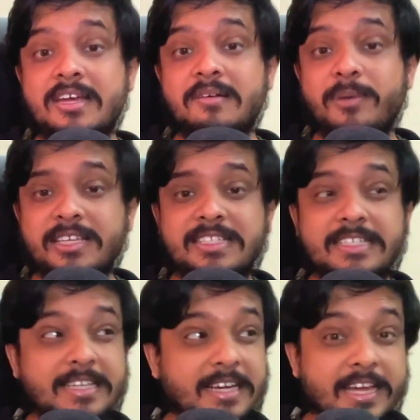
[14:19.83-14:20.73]
But it's
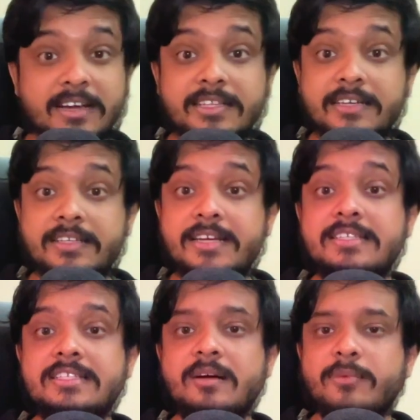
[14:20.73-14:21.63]
clear that there
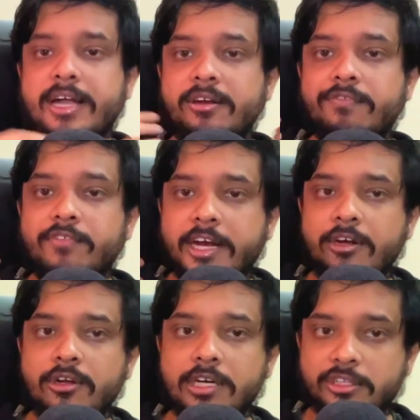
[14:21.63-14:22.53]
is some kind of
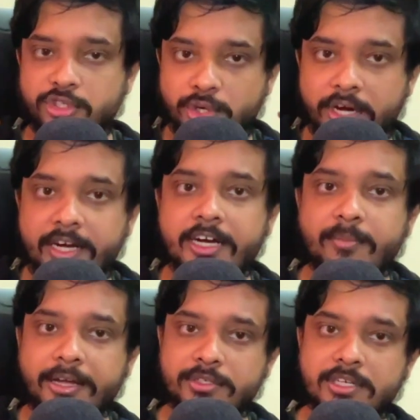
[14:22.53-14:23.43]
trend to consolidate
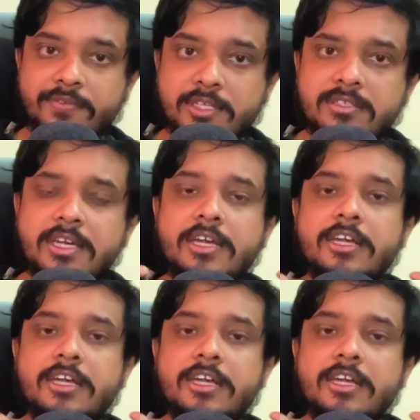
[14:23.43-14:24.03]
microservices